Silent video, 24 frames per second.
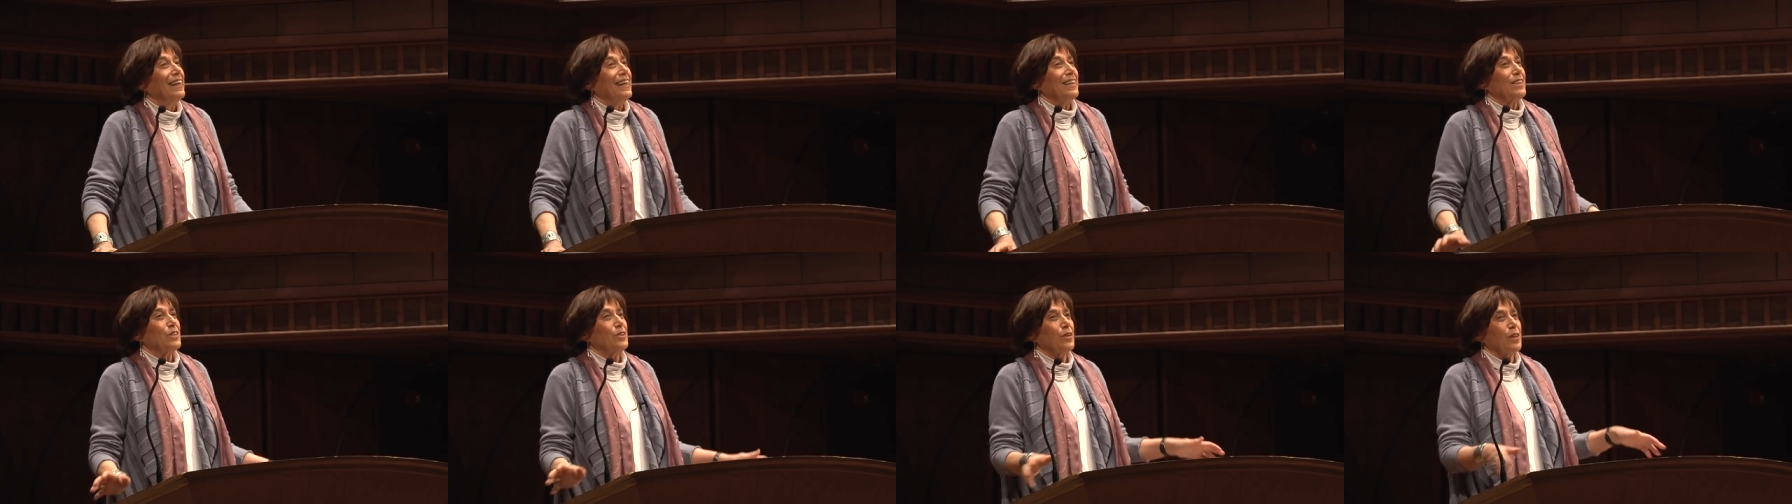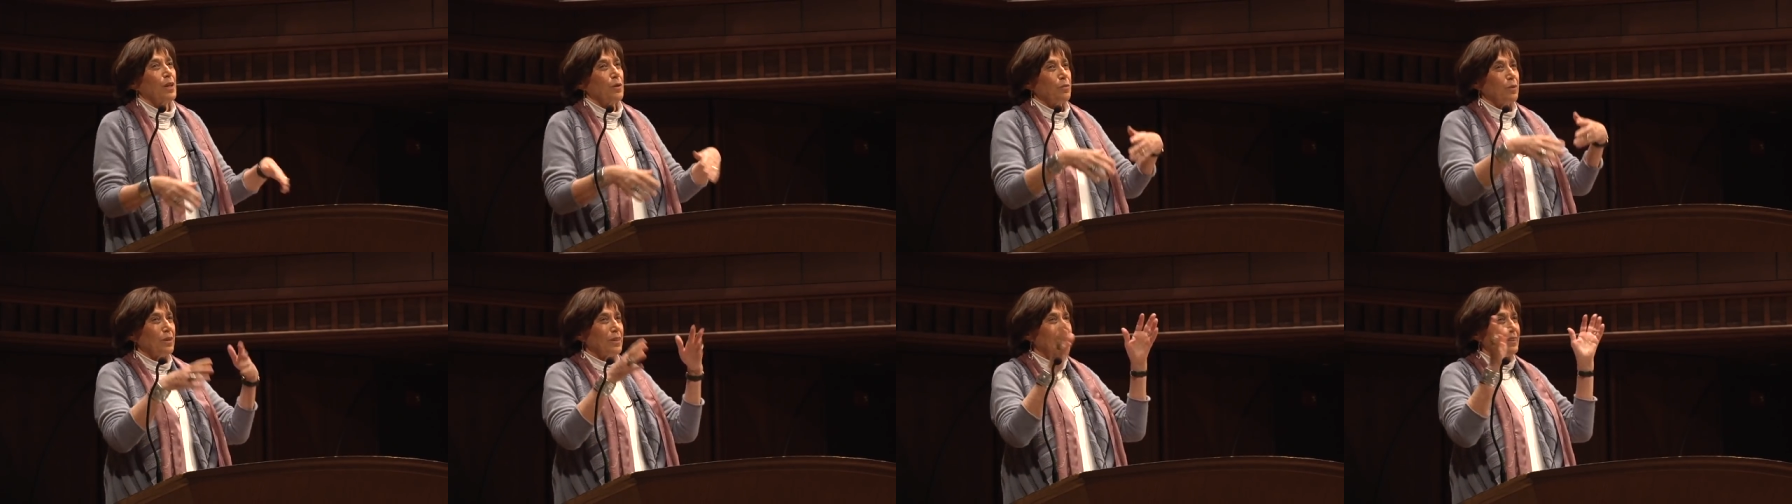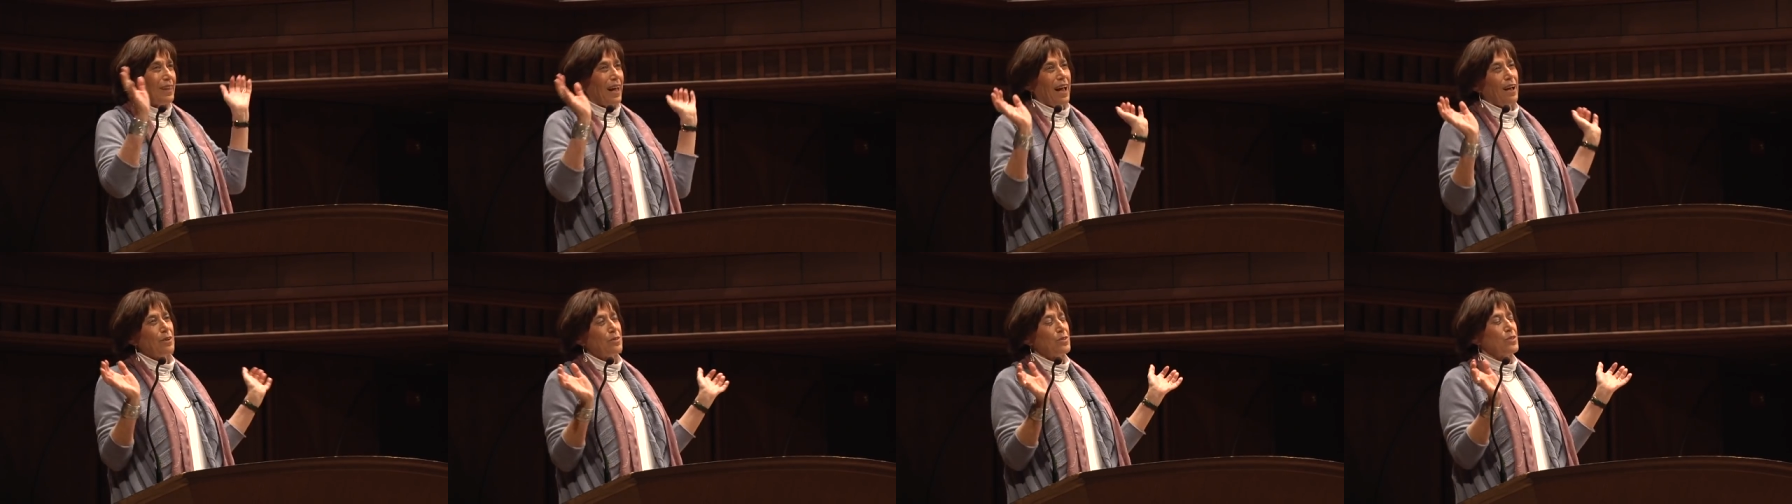So there were
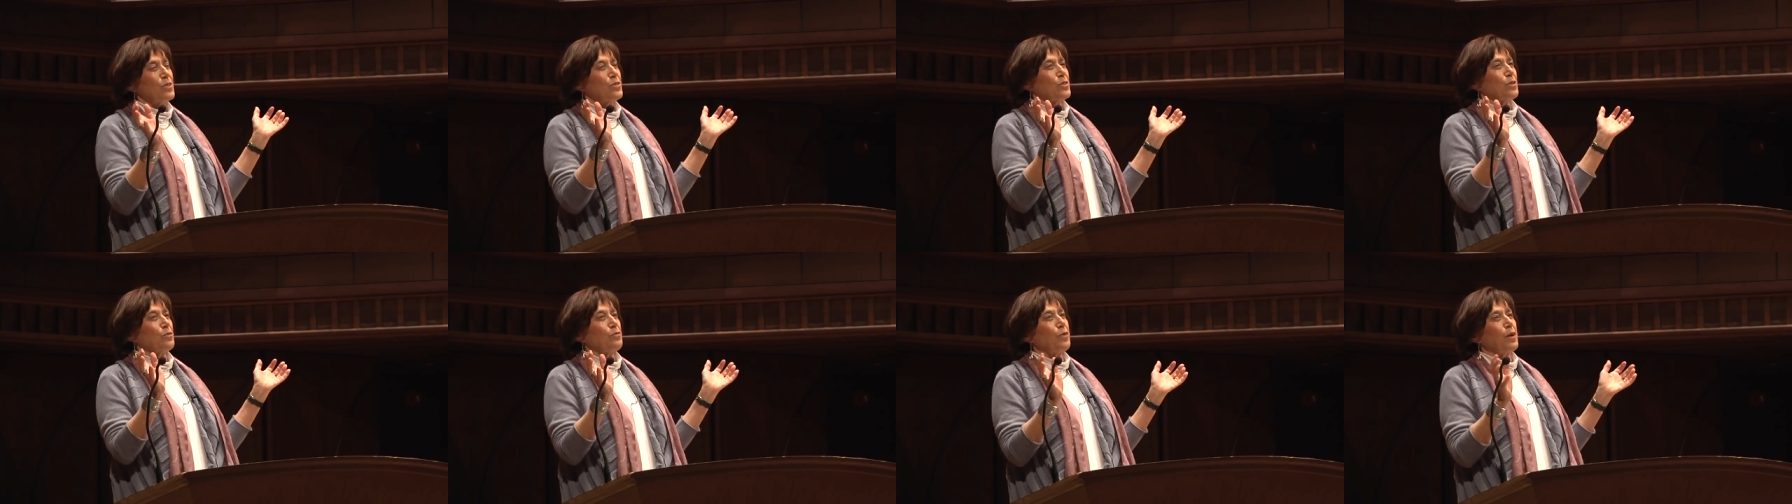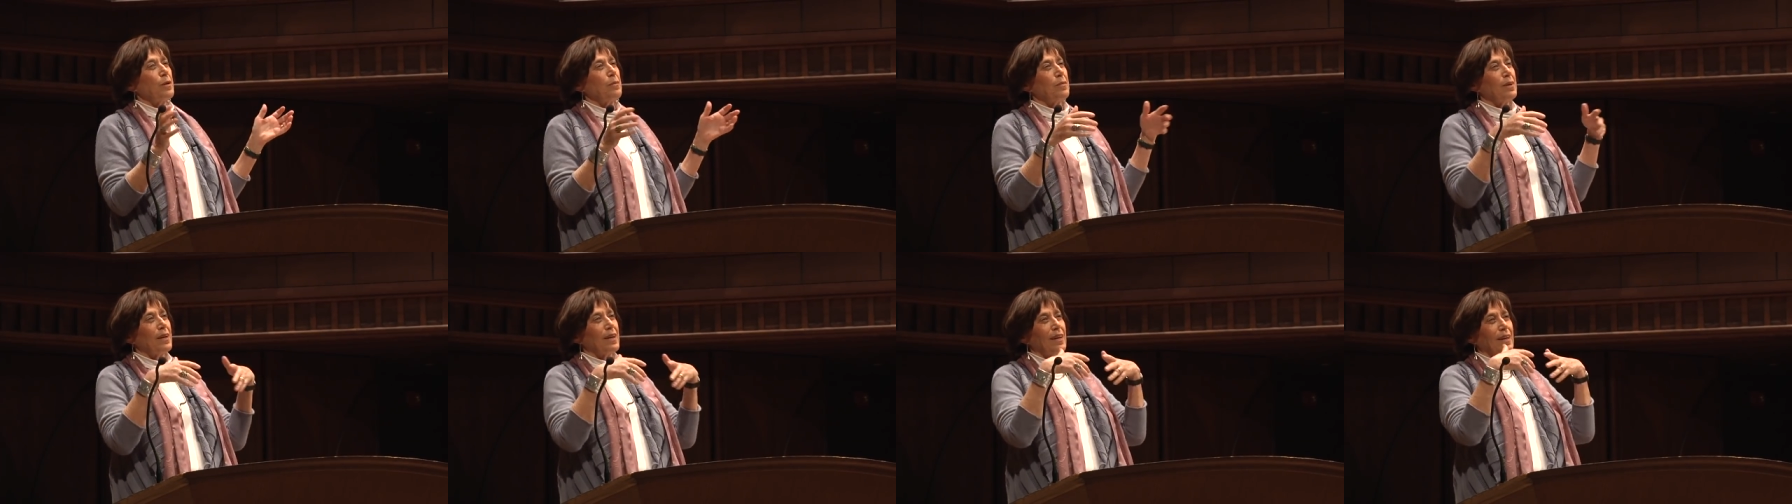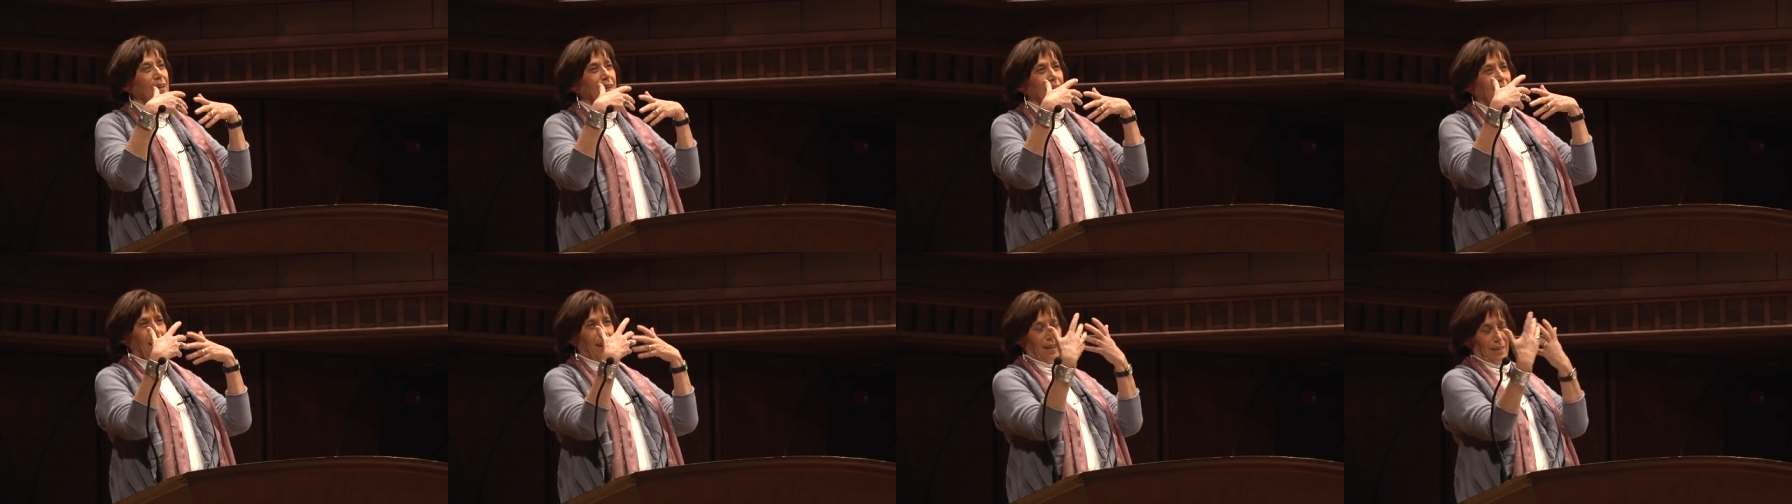thousands of
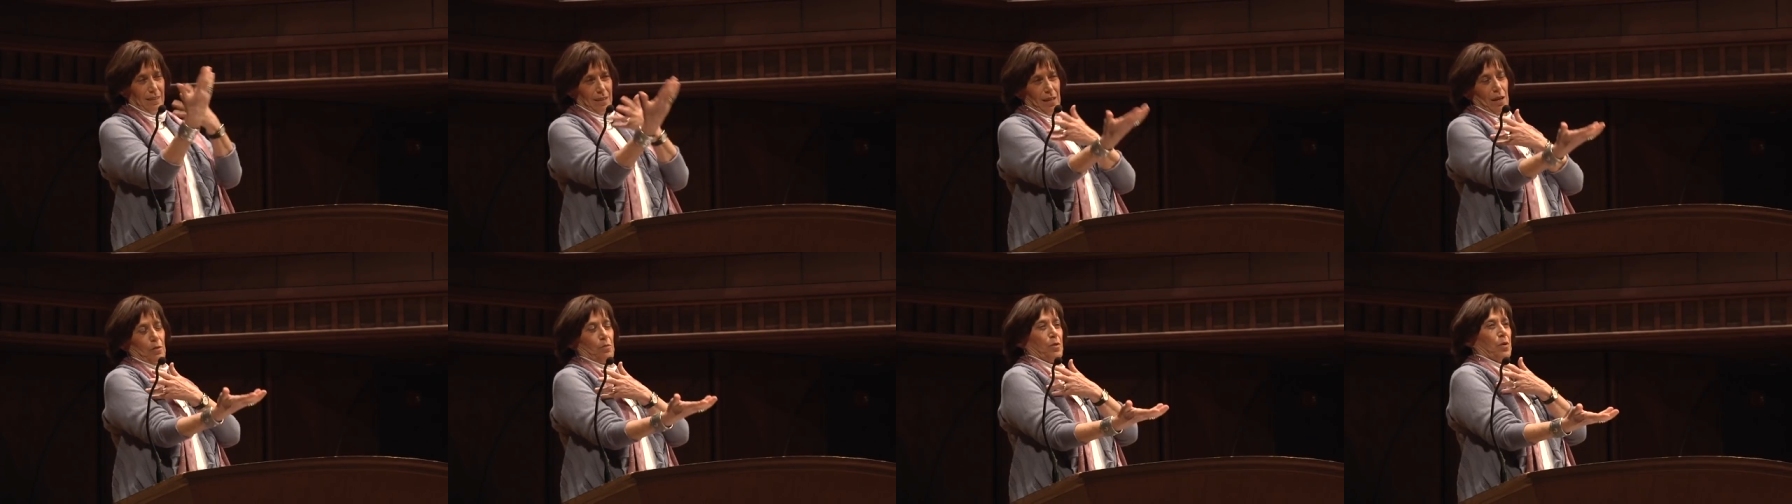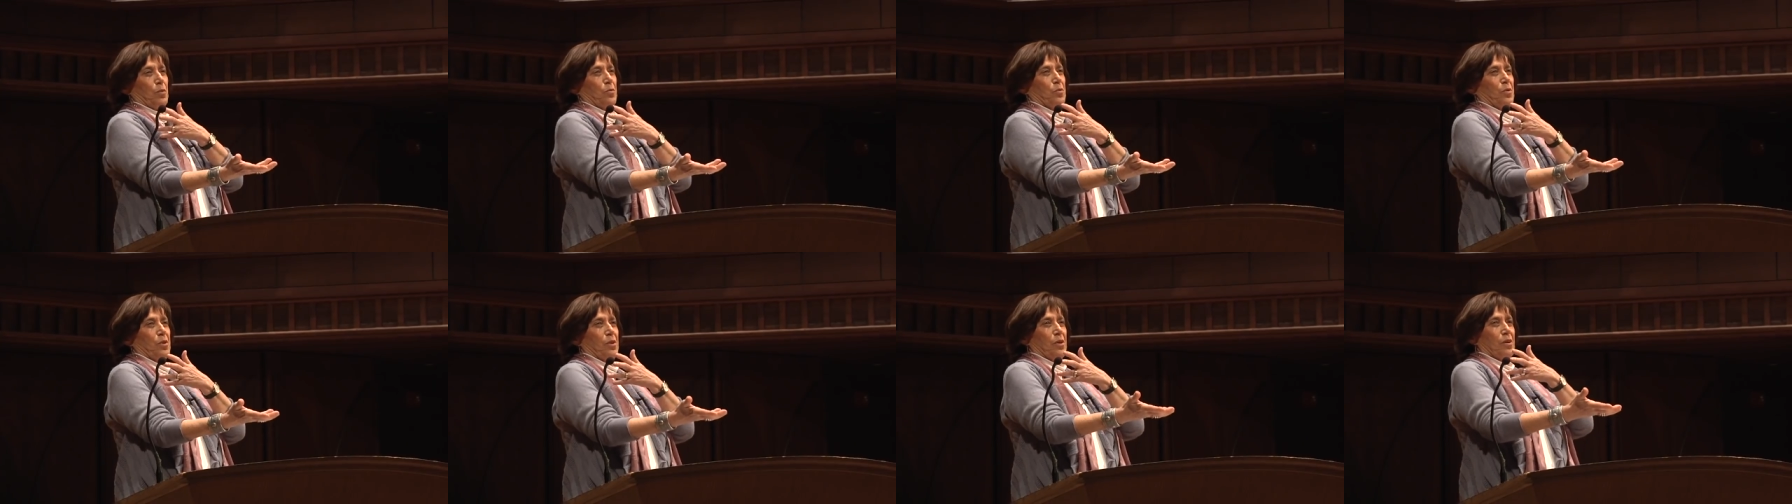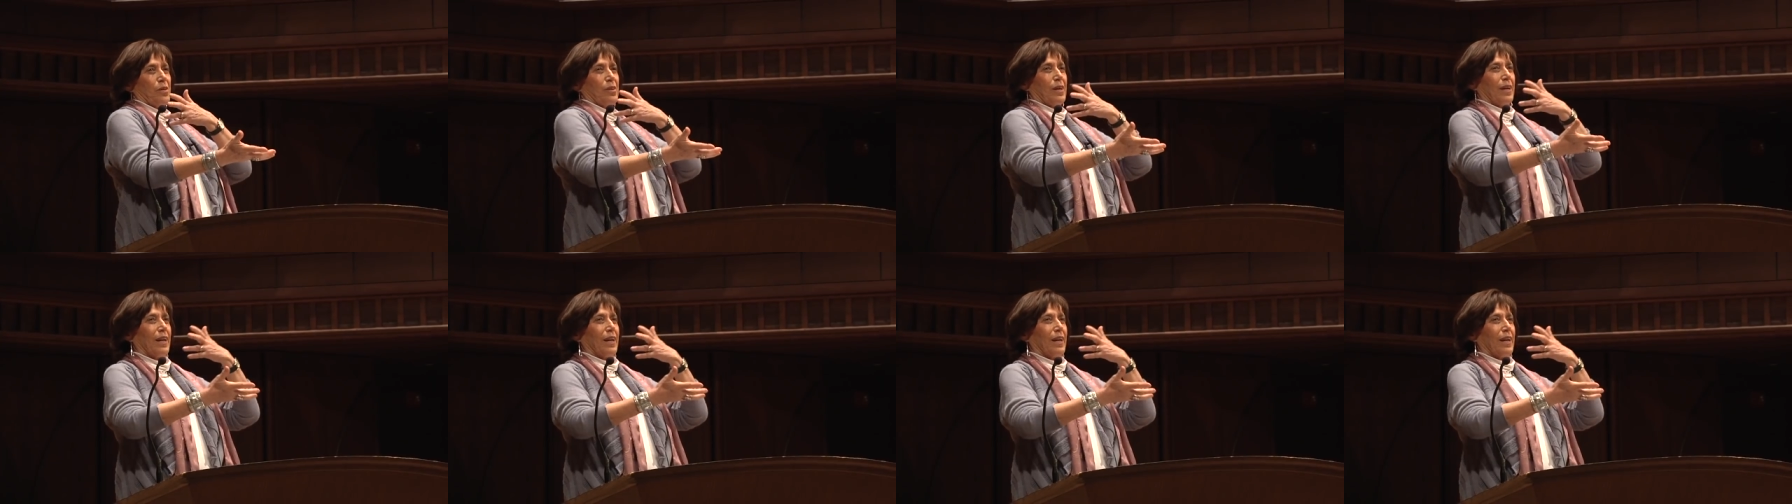women, and there we were,